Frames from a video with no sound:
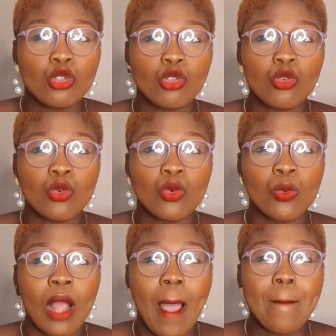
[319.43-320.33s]

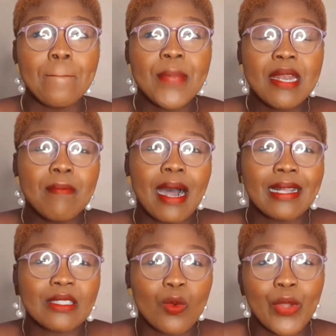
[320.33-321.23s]
to
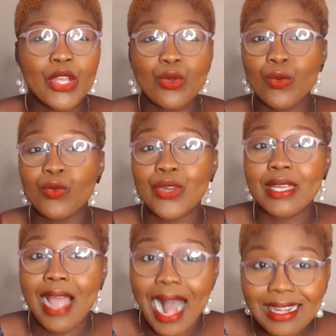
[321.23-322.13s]
minimize the way you
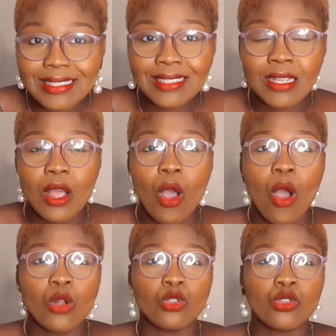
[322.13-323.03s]
react
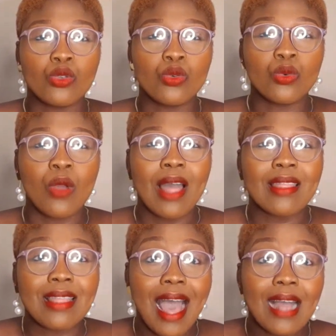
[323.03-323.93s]
to
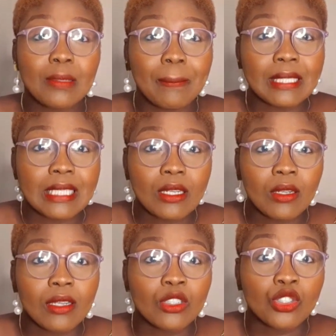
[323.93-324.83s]
that
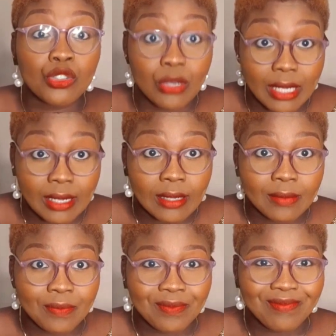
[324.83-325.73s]
particular trigger.
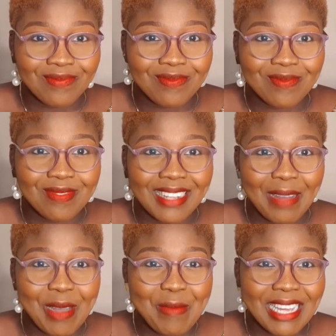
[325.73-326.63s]

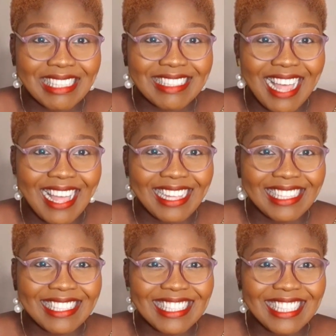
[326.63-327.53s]
Am I making sense?
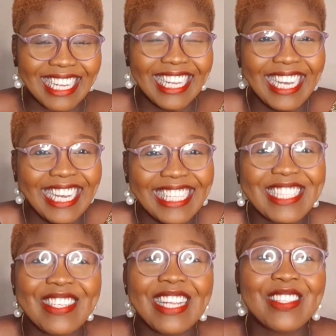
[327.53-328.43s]

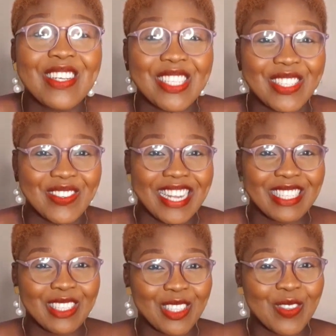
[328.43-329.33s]
So let's go
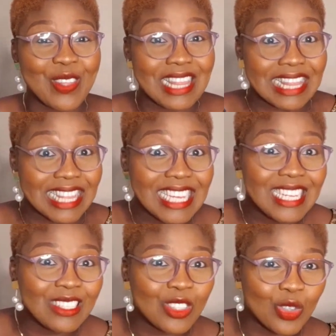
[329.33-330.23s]
straight to
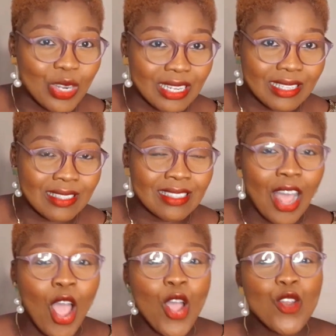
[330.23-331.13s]
these triggers,
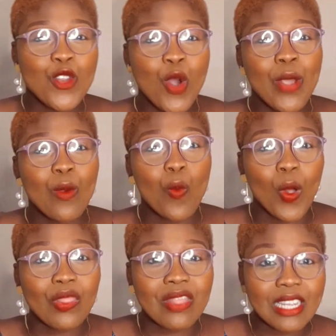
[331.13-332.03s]
knowing
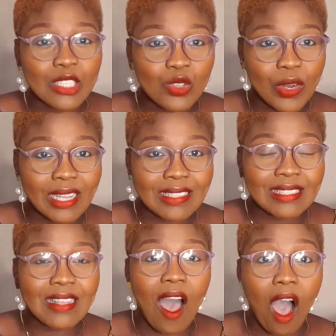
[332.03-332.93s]
what these
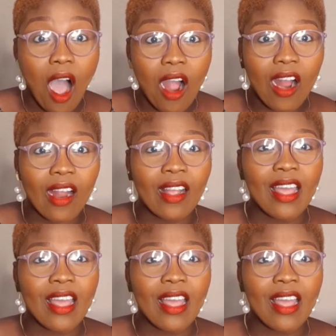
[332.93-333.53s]
triggers are.